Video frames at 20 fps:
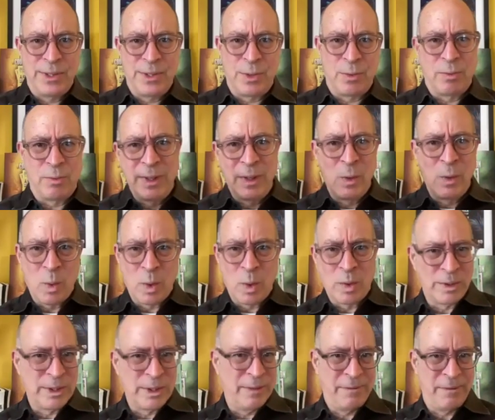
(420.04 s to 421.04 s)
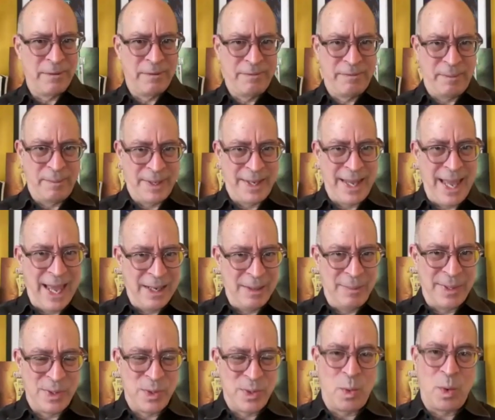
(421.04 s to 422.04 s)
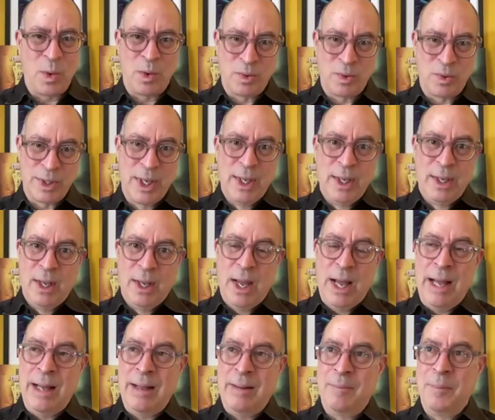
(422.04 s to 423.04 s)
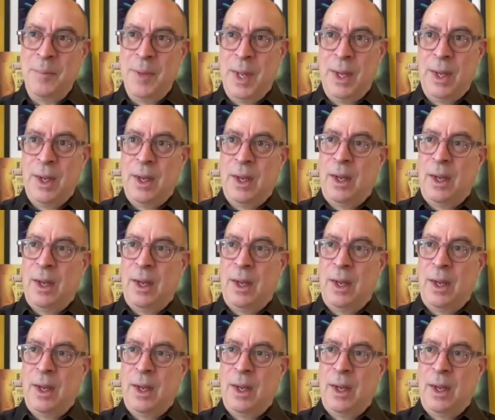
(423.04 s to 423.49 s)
does the real world differ from the cannabis world? In